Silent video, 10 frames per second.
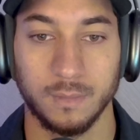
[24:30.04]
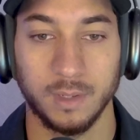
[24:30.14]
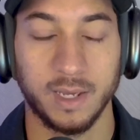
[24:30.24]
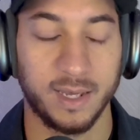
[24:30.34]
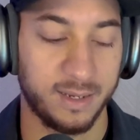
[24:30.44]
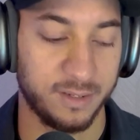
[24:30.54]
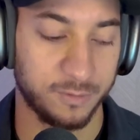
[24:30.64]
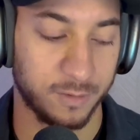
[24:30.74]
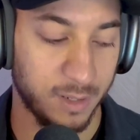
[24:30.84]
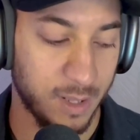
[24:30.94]
Yeah,
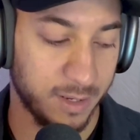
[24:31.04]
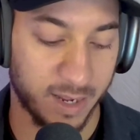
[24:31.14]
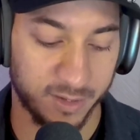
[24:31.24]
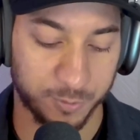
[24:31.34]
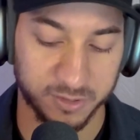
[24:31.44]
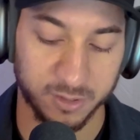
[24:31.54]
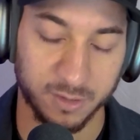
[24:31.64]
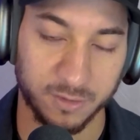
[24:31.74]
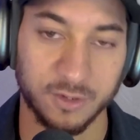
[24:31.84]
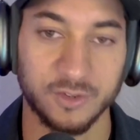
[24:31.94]
nice one. Yeah, especially
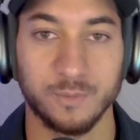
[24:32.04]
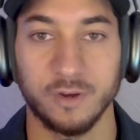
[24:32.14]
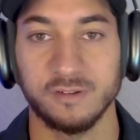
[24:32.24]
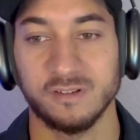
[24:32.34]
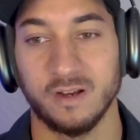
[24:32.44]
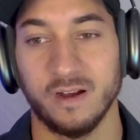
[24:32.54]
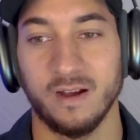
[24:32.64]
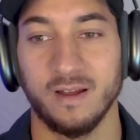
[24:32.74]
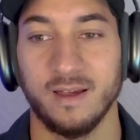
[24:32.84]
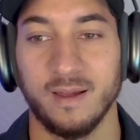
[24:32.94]
on search impression share.